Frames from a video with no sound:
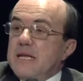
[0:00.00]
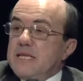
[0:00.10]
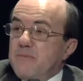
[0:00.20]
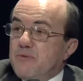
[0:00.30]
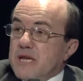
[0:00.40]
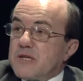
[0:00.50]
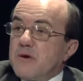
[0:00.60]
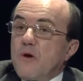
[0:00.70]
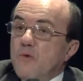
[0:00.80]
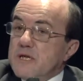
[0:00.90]

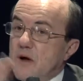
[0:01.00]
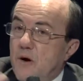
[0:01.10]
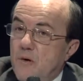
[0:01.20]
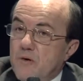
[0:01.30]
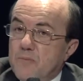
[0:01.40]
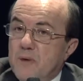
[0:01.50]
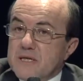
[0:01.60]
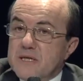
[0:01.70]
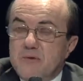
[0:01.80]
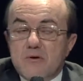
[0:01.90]
depression with all the
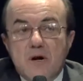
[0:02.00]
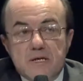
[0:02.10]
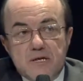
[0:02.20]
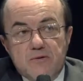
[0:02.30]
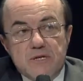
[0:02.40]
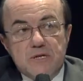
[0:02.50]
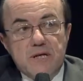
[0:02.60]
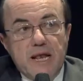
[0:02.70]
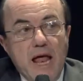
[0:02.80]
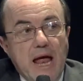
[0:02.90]
possible consequences
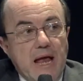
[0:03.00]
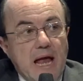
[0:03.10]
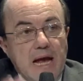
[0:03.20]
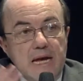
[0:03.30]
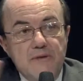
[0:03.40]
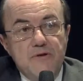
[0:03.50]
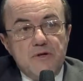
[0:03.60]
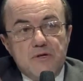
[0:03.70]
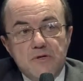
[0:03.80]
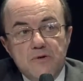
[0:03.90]
that I leave you
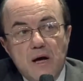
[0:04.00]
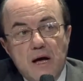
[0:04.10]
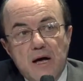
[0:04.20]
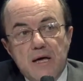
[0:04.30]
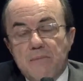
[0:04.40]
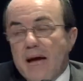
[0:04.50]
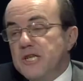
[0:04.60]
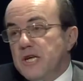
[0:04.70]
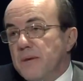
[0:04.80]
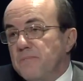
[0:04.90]
to imagine.